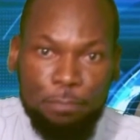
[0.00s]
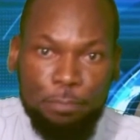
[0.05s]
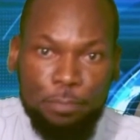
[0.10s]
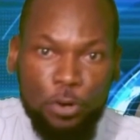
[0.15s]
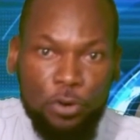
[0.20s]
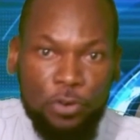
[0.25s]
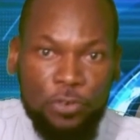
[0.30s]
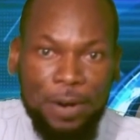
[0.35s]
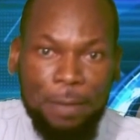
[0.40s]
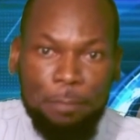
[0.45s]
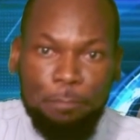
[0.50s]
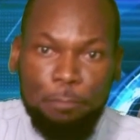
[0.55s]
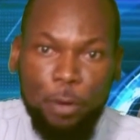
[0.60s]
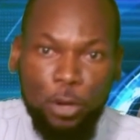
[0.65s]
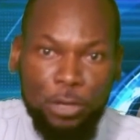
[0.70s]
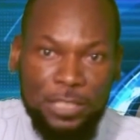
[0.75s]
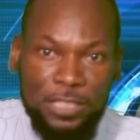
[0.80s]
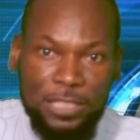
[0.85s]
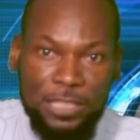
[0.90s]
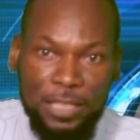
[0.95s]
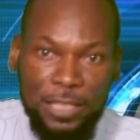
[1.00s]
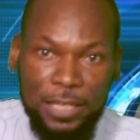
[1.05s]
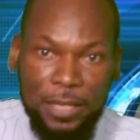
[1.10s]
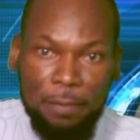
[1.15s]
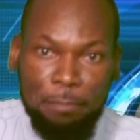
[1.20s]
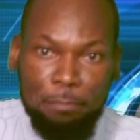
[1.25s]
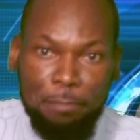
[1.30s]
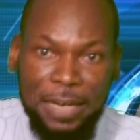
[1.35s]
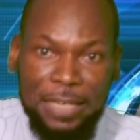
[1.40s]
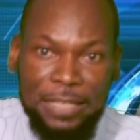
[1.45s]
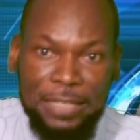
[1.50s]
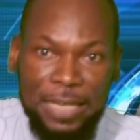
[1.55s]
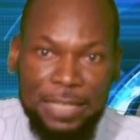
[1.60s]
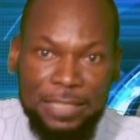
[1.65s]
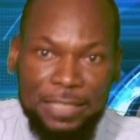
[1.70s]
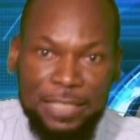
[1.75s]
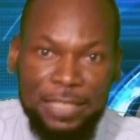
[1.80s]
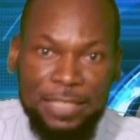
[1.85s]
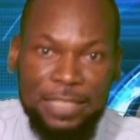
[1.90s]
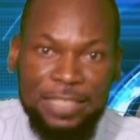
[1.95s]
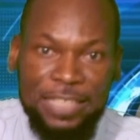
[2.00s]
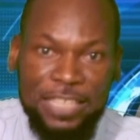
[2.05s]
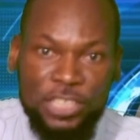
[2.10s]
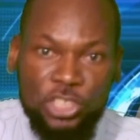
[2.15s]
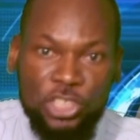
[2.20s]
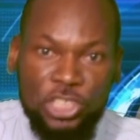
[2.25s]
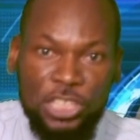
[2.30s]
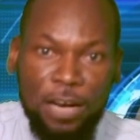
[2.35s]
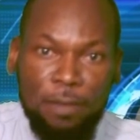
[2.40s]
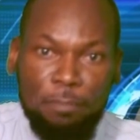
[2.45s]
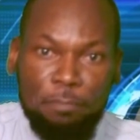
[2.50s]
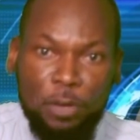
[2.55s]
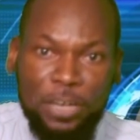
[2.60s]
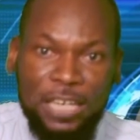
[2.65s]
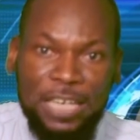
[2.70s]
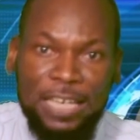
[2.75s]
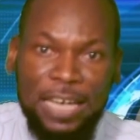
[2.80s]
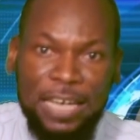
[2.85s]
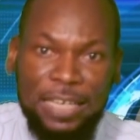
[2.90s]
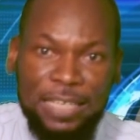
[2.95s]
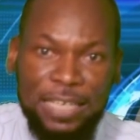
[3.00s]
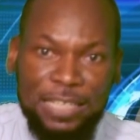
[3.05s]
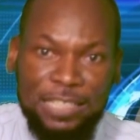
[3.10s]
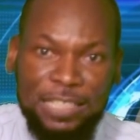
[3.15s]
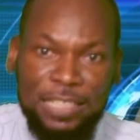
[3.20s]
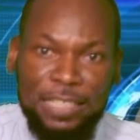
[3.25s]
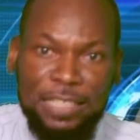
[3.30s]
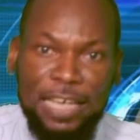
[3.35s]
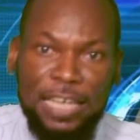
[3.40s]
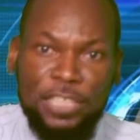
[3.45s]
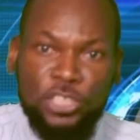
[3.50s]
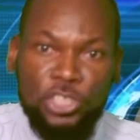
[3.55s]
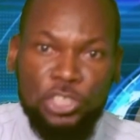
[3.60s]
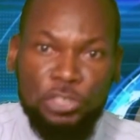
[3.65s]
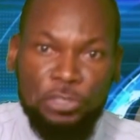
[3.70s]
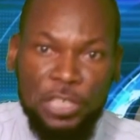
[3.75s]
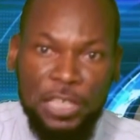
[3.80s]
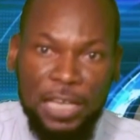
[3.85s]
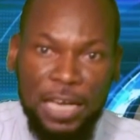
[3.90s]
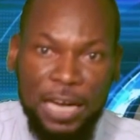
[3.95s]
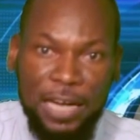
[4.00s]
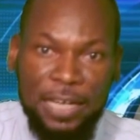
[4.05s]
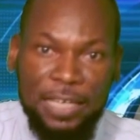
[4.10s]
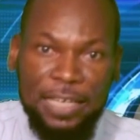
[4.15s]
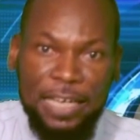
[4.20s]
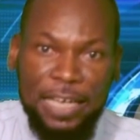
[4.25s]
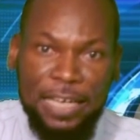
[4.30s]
program policy mandating digital money lenders in Nigeria,